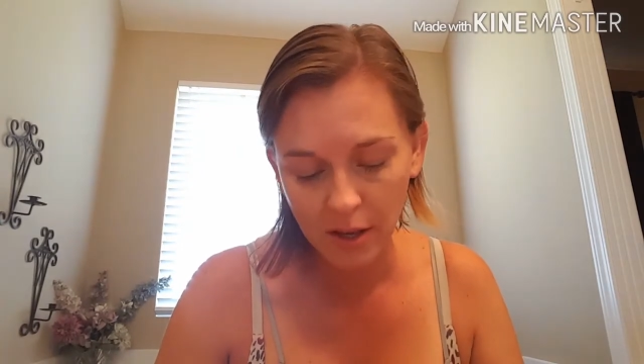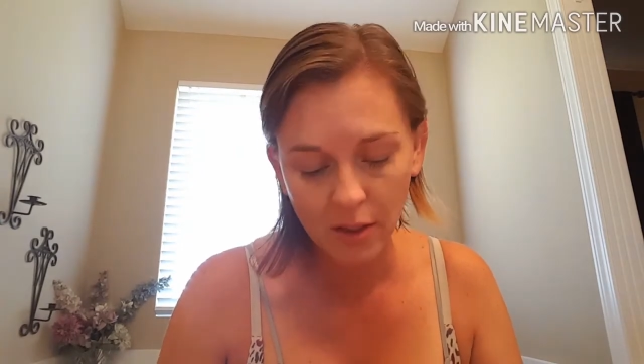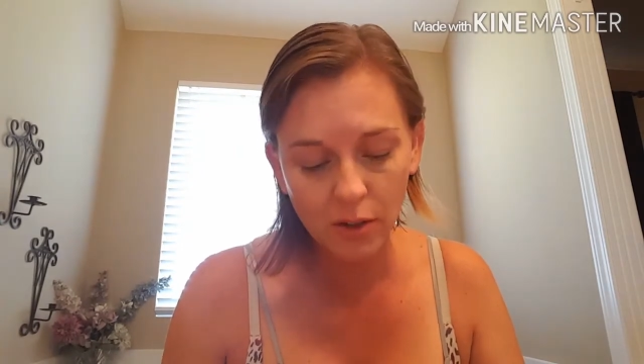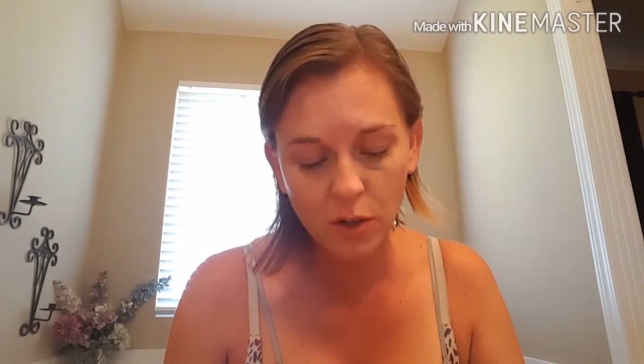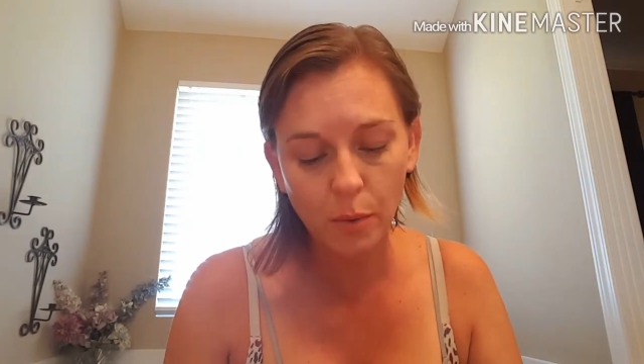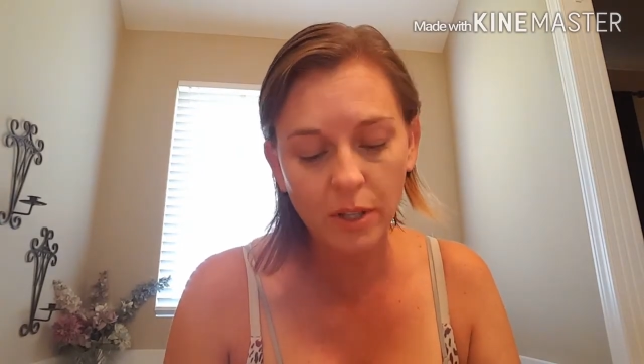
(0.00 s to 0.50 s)

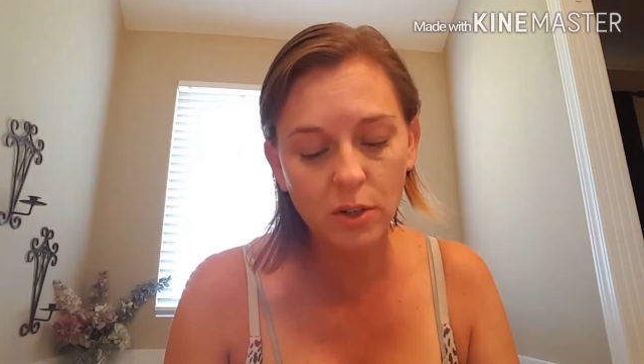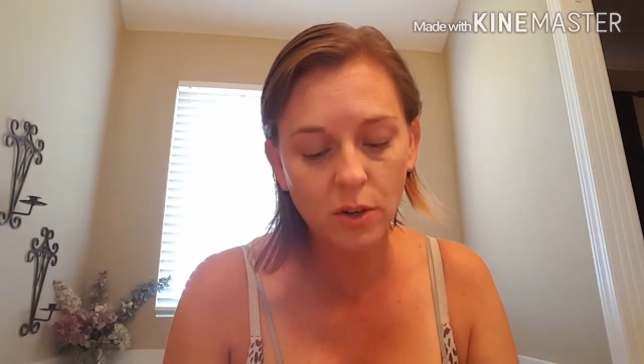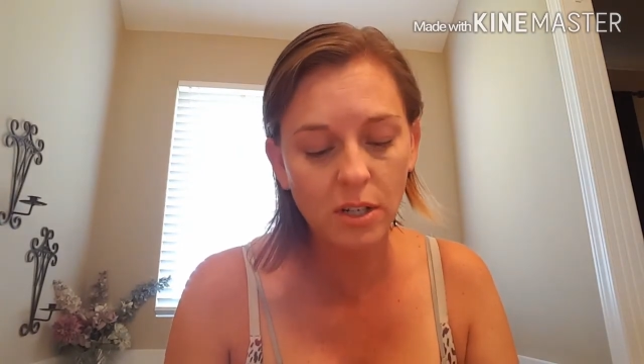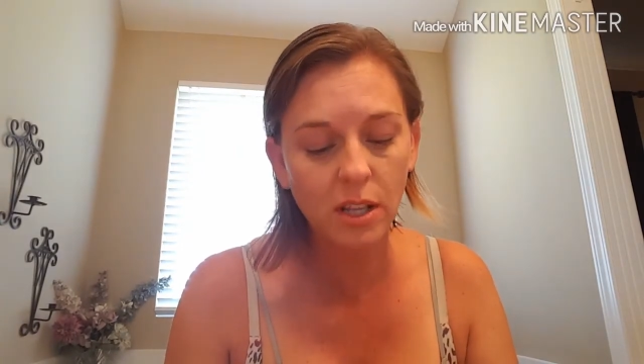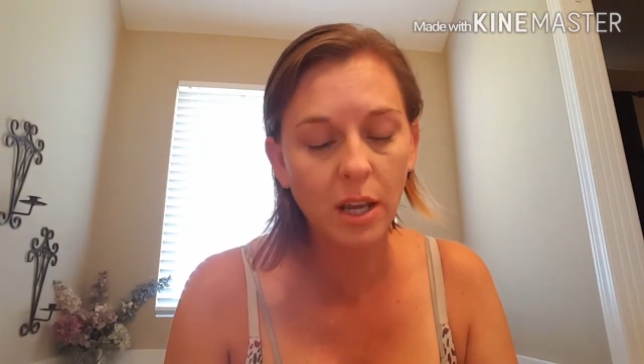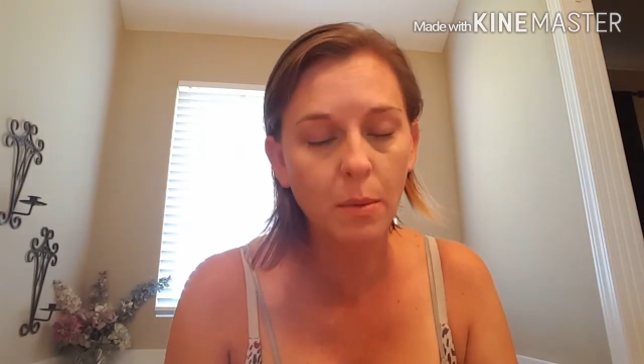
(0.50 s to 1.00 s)
The twins are
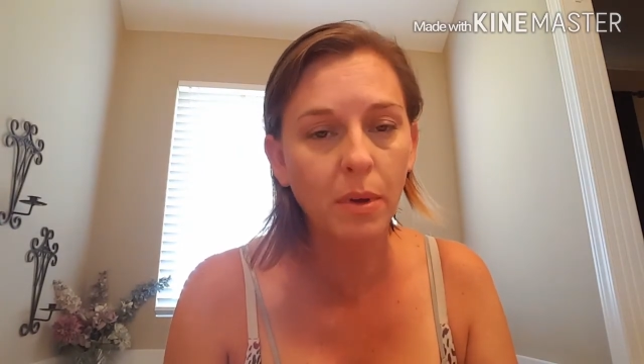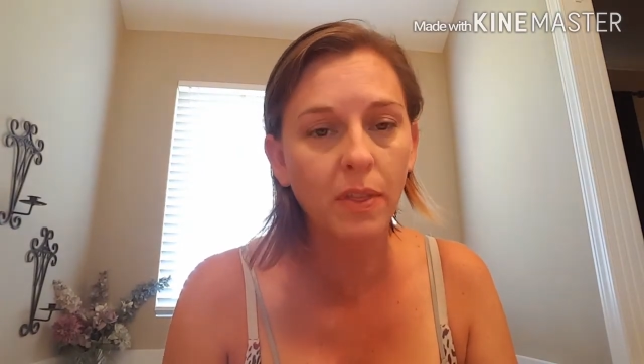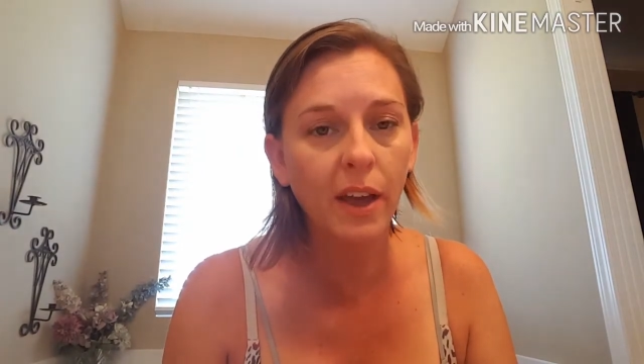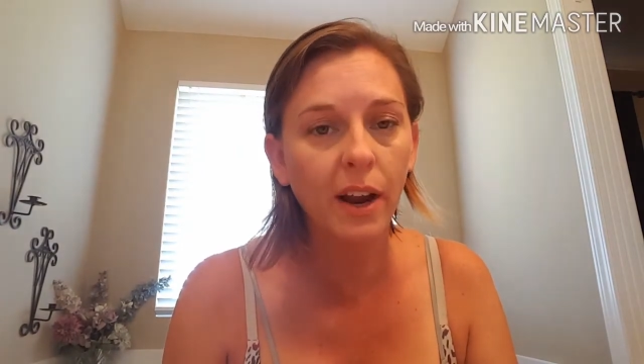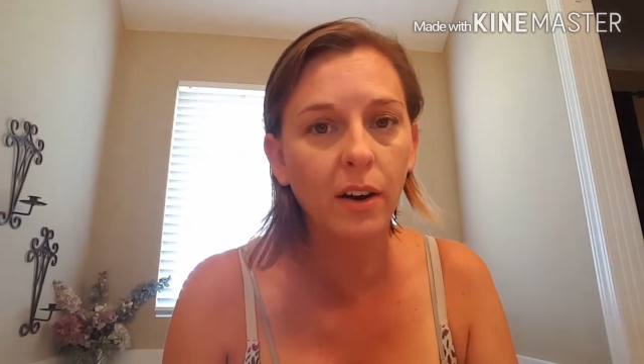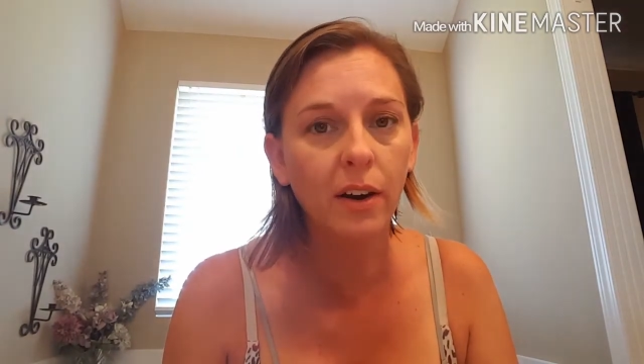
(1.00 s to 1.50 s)
asleep and
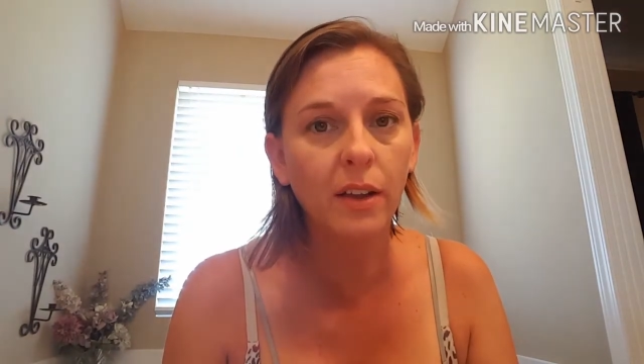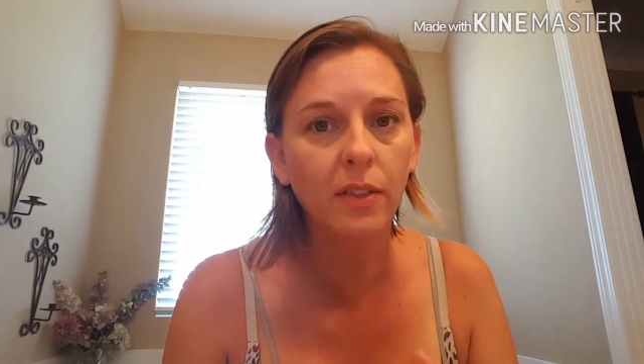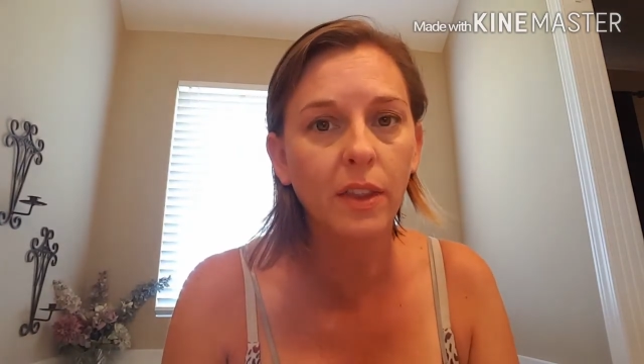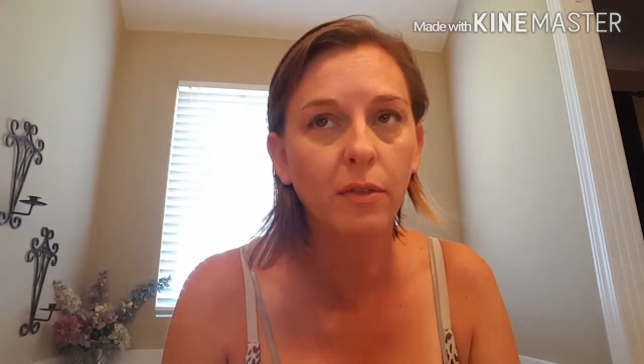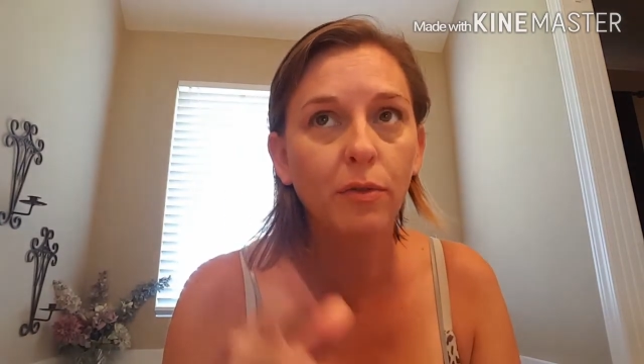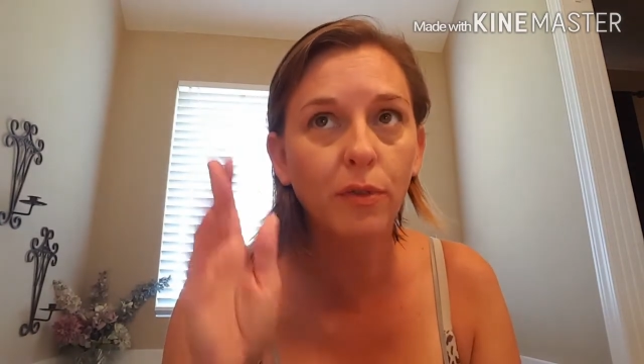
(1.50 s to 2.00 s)
they are in
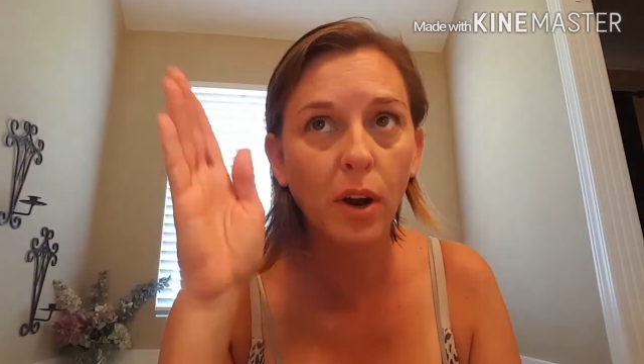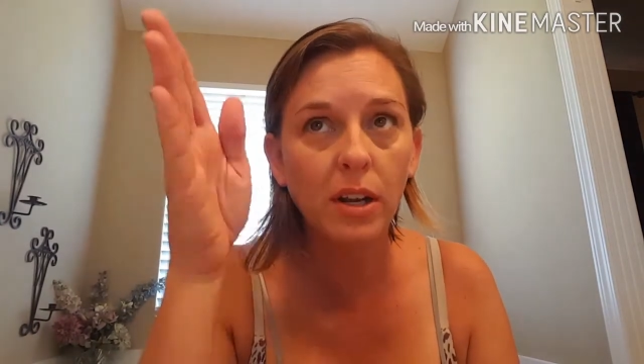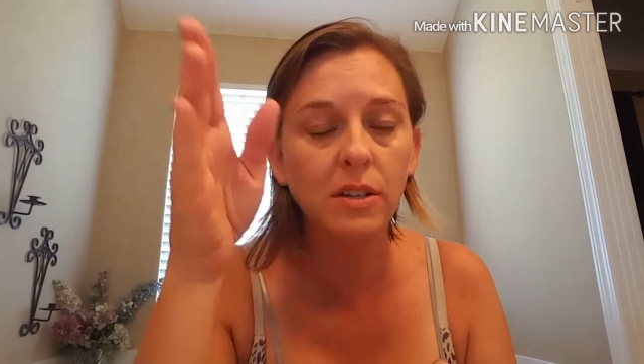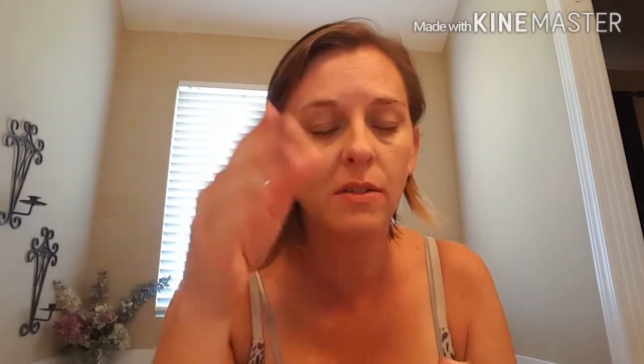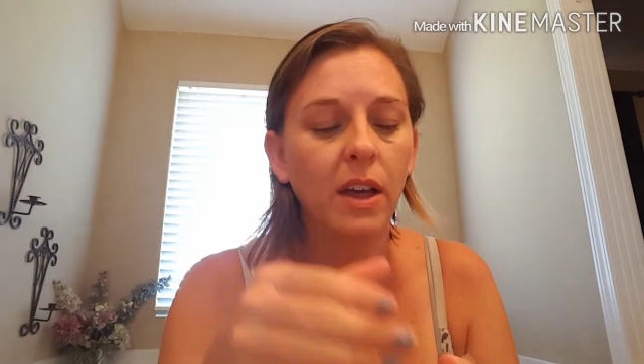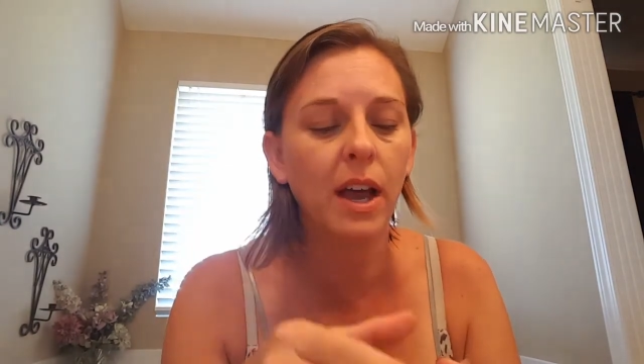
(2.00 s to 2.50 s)
the
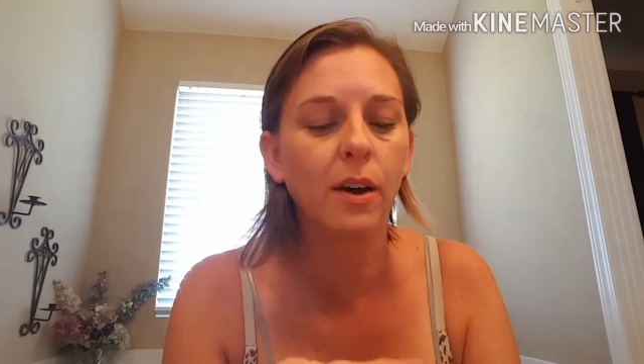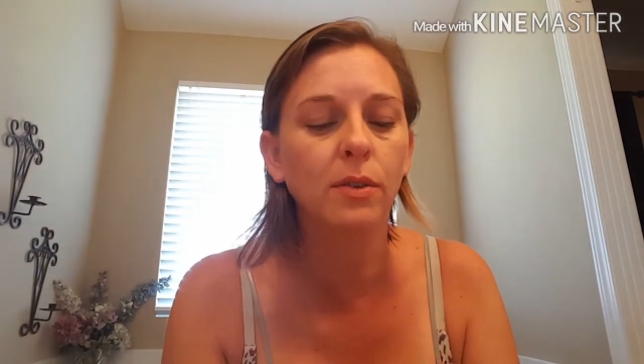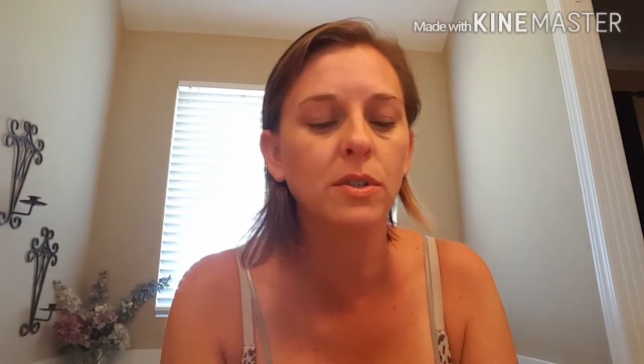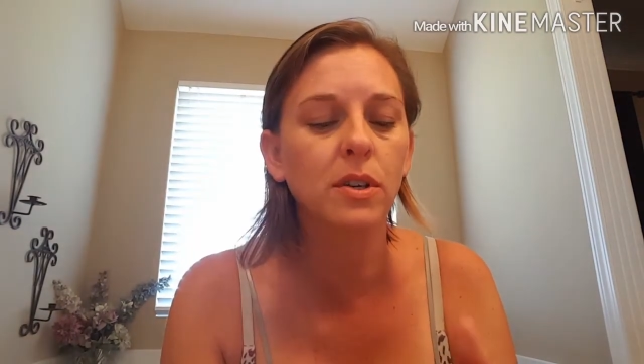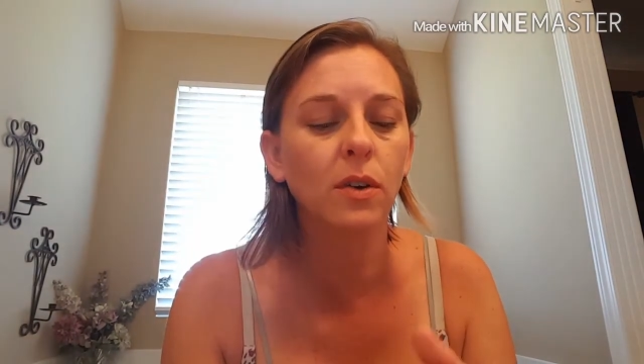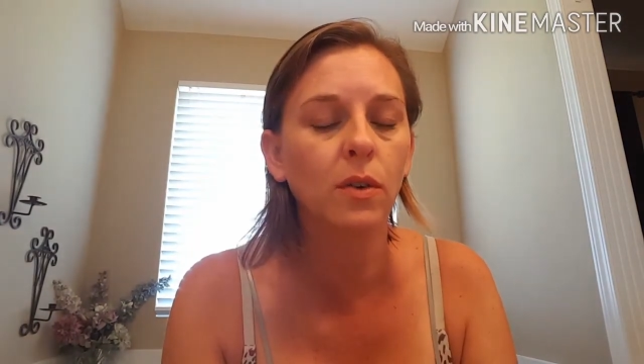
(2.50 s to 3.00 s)
front of the
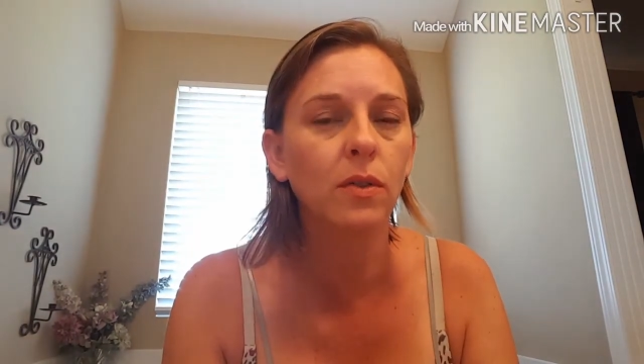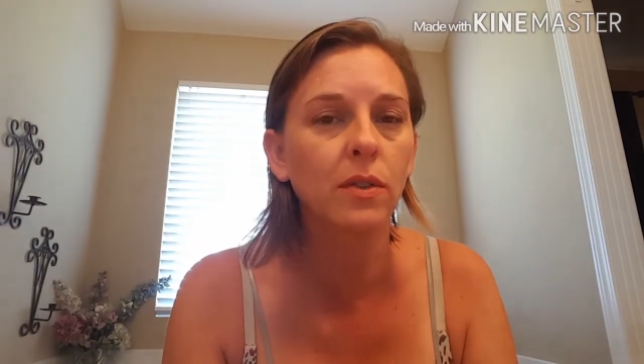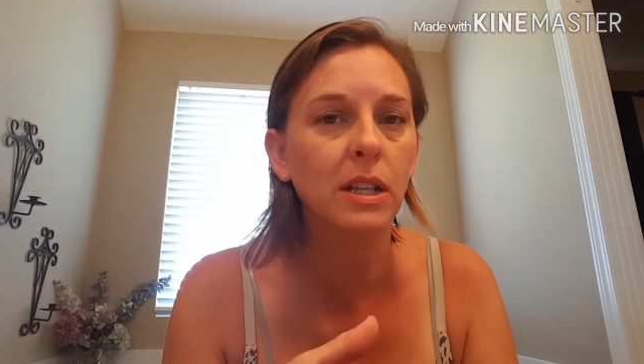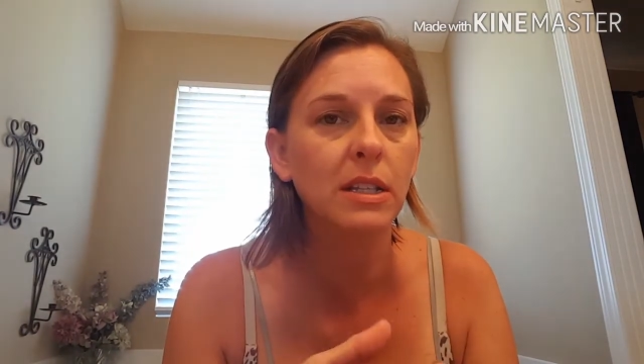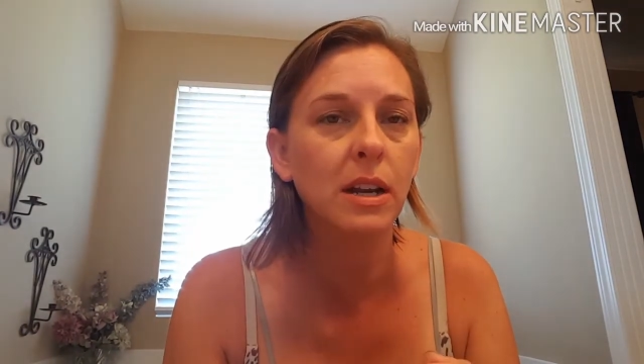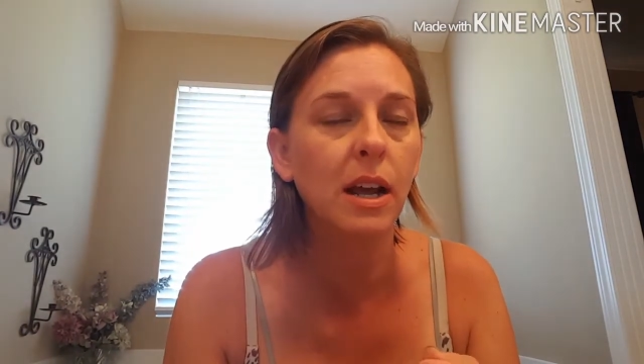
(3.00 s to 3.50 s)
house, so
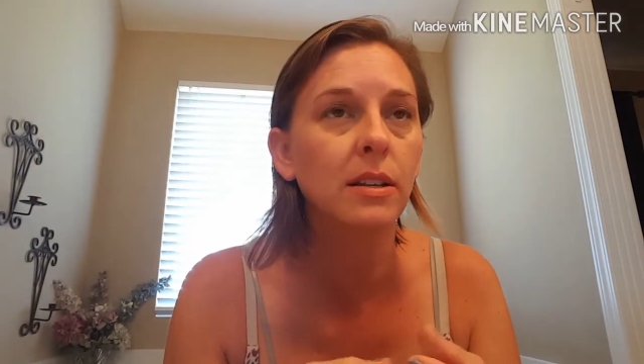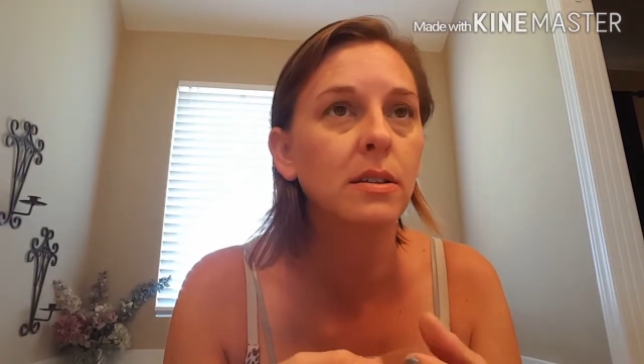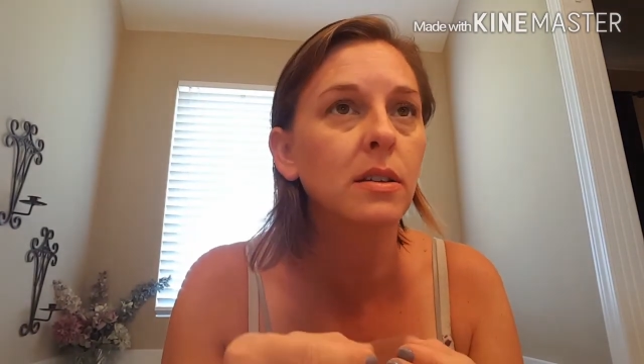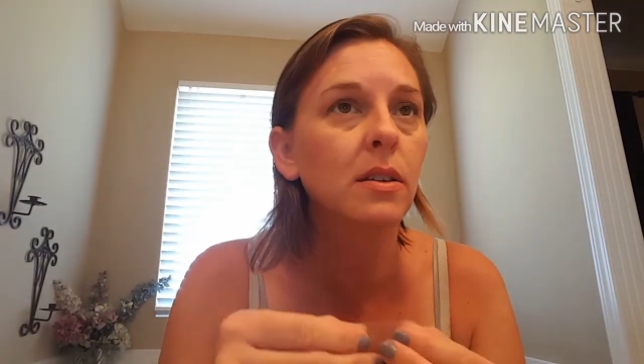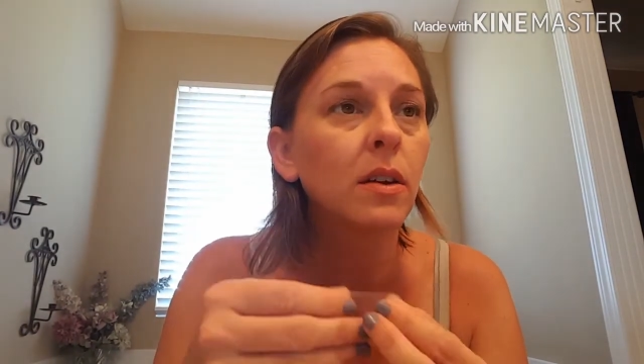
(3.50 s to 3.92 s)
that's nice.